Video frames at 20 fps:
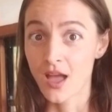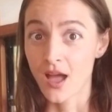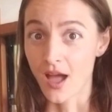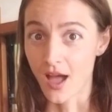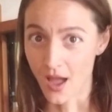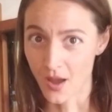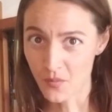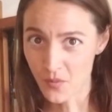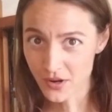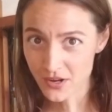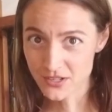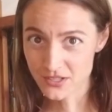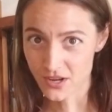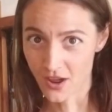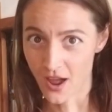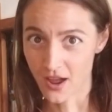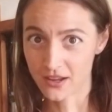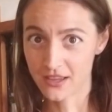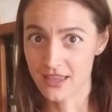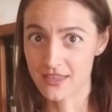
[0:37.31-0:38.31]
I want to
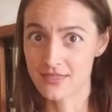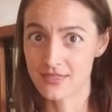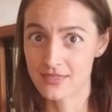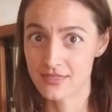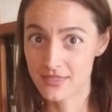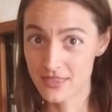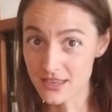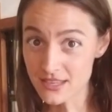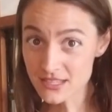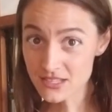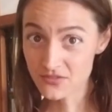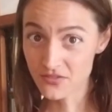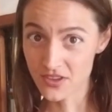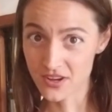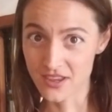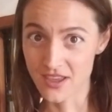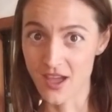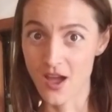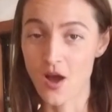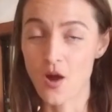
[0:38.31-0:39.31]
talk in this
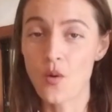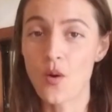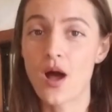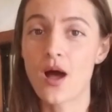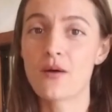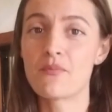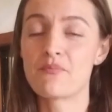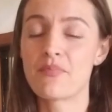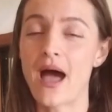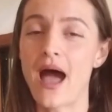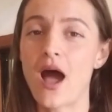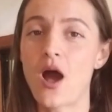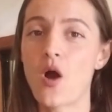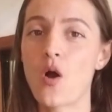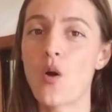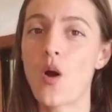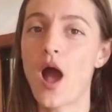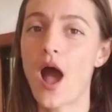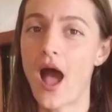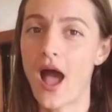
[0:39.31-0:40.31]
video
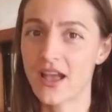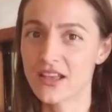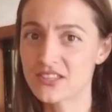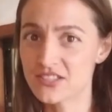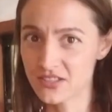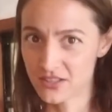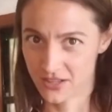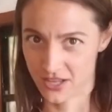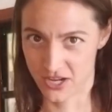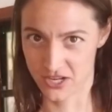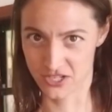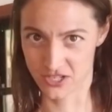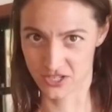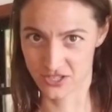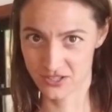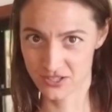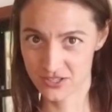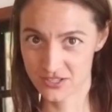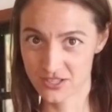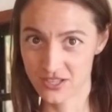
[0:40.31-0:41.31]
about
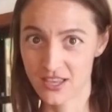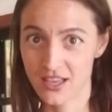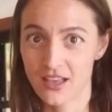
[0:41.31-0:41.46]
isolations.